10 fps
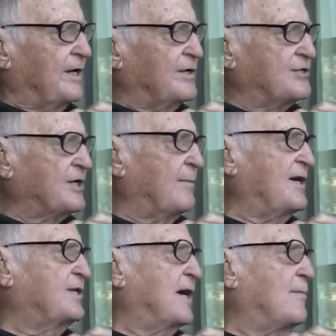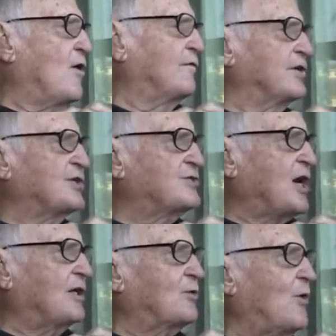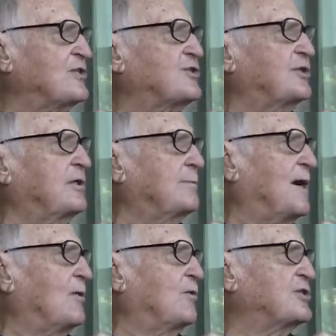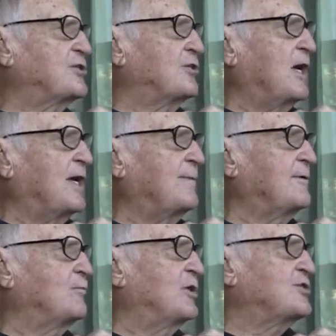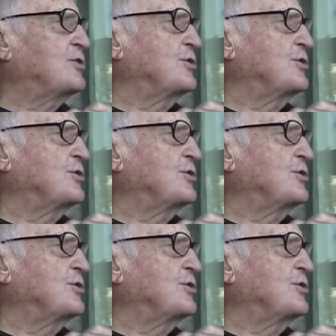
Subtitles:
somebody'd come over and start questioning about what's your name and what's your